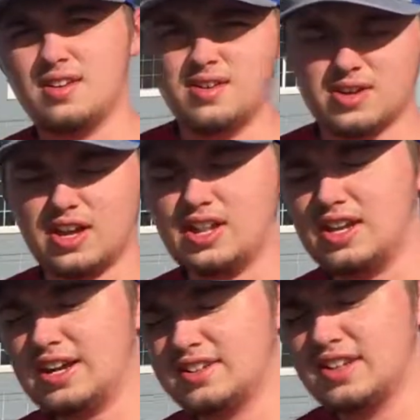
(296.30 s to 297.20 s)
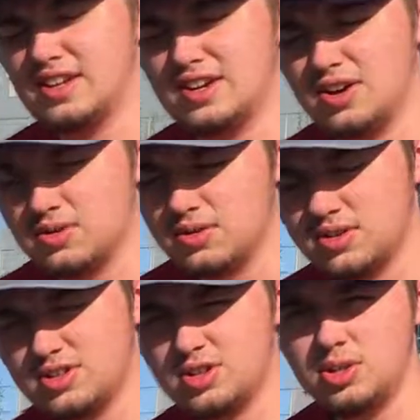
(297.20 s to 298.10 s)
Okay, the next thing to know,
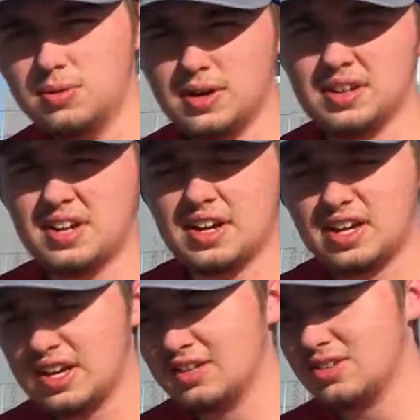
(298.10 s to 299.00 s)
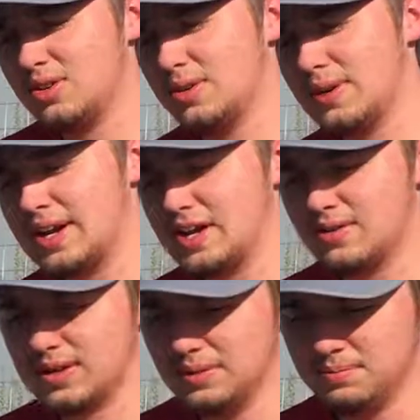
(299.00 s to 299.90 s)
do you want a kit or ready to
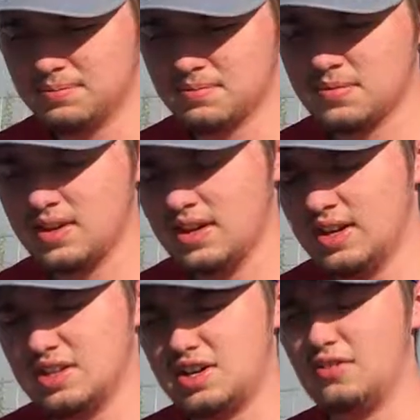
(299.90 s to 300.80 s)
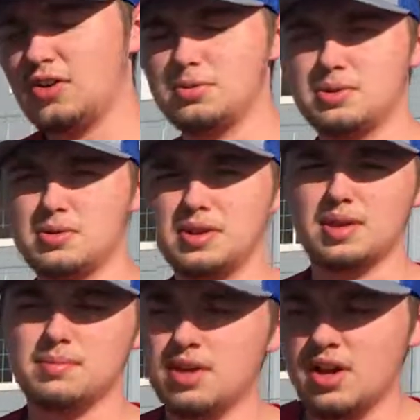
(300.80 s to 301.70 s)
run? The difference between
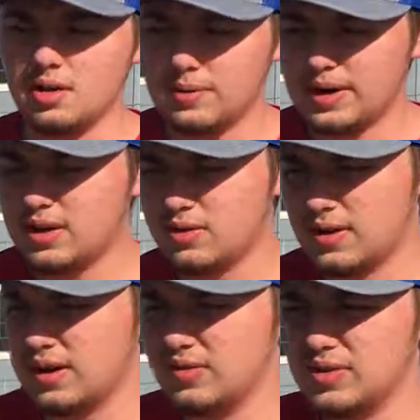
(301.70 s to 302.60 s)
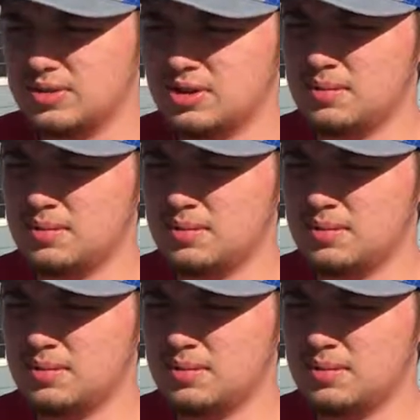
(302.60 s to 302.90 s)
them, a ready to run would